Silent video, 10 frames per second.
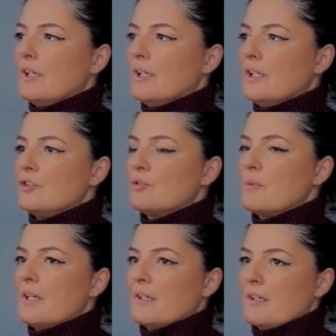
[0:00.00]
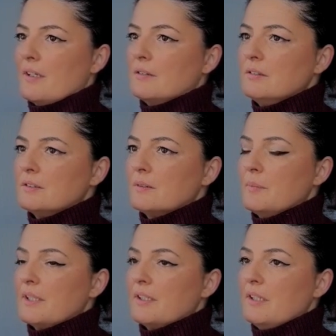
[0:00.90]
in into my account
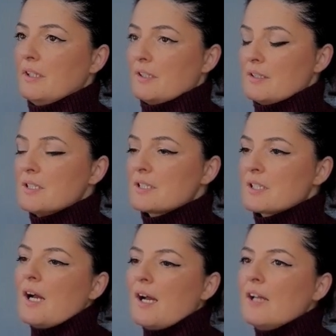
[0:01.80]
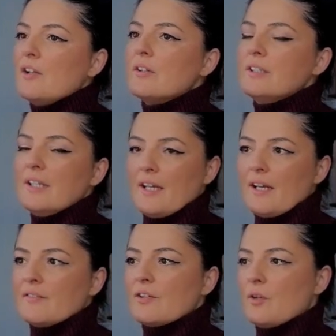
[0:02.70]
because I already
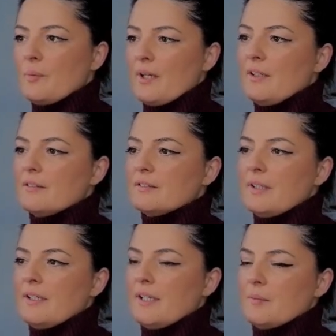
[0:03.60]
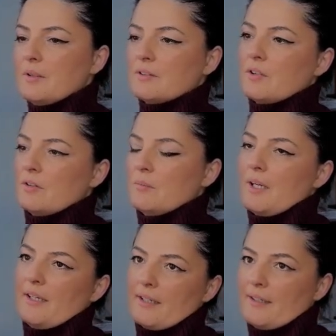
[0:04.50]
have Copilot enabled on my
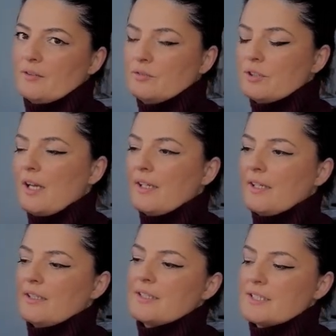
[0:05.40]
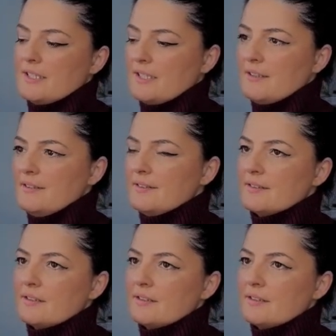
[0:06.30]
account. I can see it,